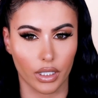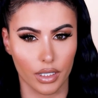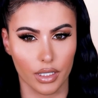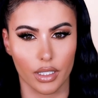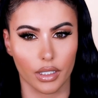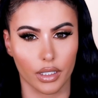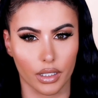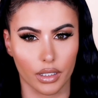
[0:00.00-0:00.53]

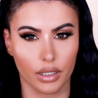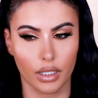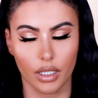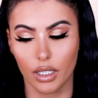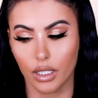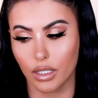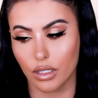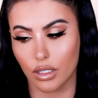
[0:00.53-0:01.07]
easily.
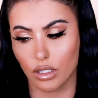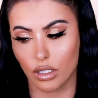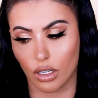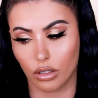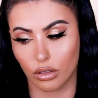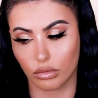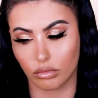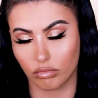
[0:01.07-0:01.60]

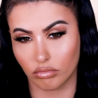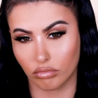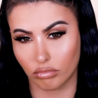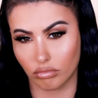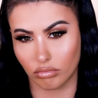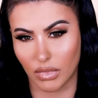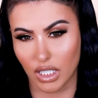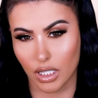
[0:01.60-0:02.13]
So
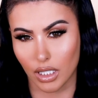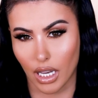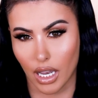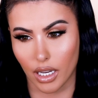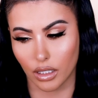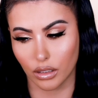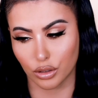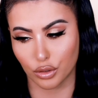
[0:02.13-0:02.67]
this
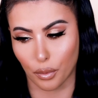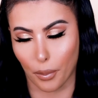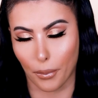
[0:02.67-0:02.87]
guy